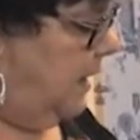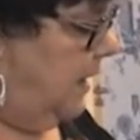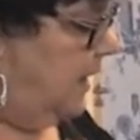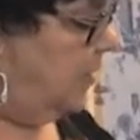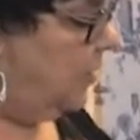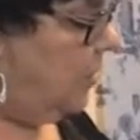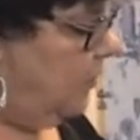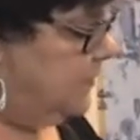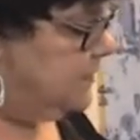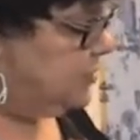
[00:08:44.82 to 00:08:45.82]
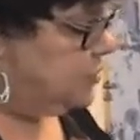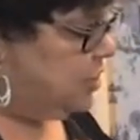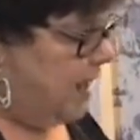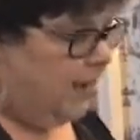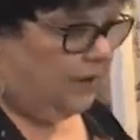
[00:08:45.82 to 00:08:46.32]
Here on this
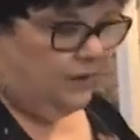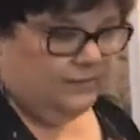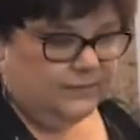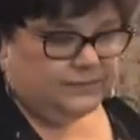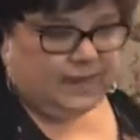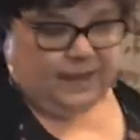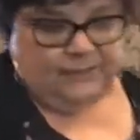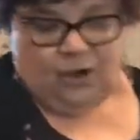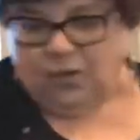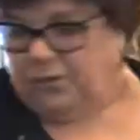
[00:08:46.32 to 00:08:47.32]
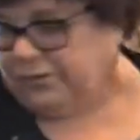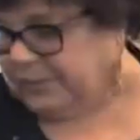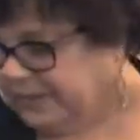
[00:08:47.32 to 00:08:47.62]
chair, and there's kind of all over the